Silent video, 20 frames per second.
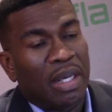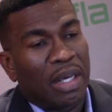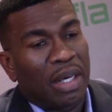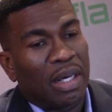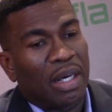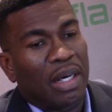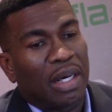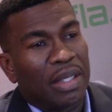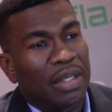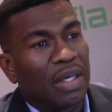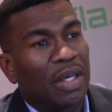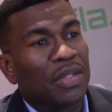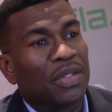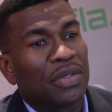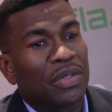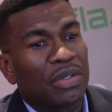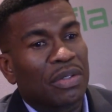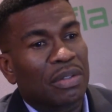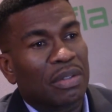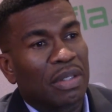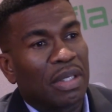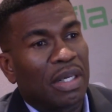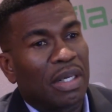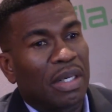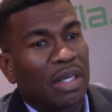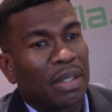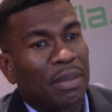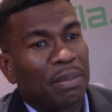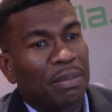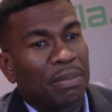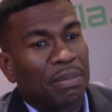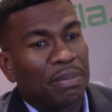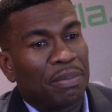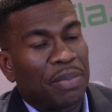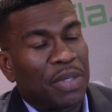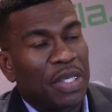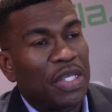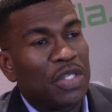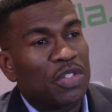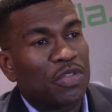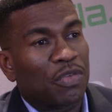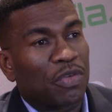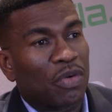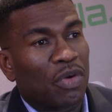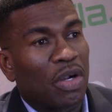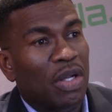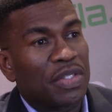Uh, another uh, piece for